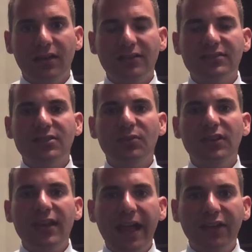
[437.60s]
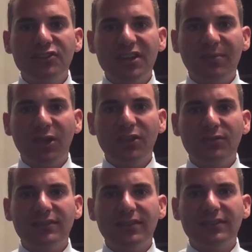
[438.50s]
And so, an analogy I might
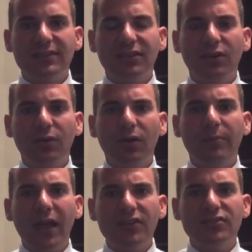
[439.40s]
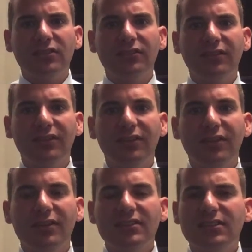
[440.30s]
use is you know, imagine
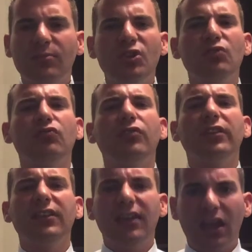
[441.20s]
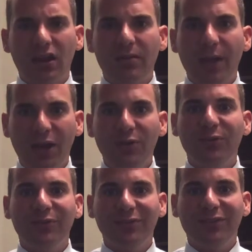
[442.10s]
someone you really care about
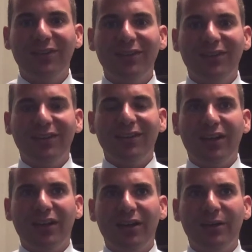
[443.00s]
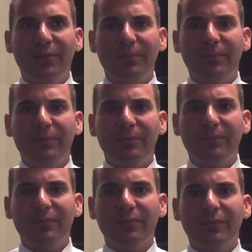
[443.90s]
um,
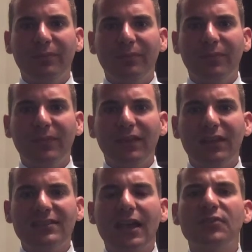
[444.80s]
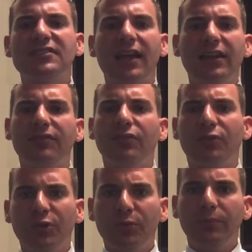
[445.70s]
is outside of the
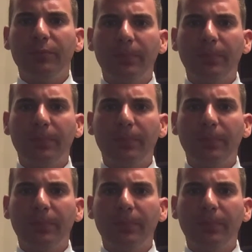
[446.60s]
room